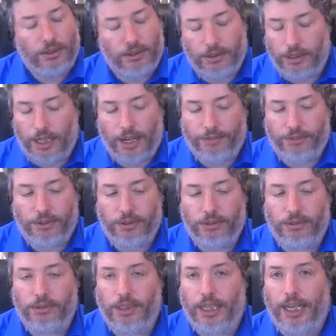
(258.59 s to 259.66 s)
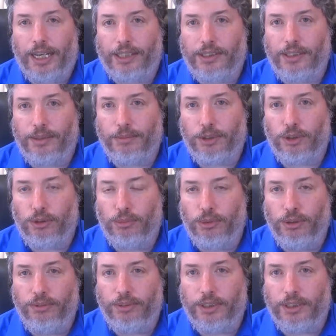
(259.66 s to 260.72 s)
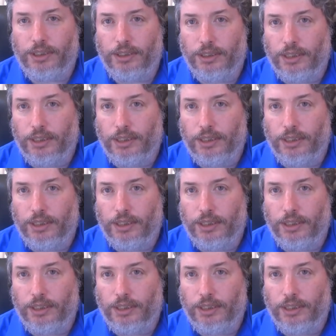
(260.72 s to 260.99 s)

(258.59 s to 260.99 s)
you'd have to ask them to remove it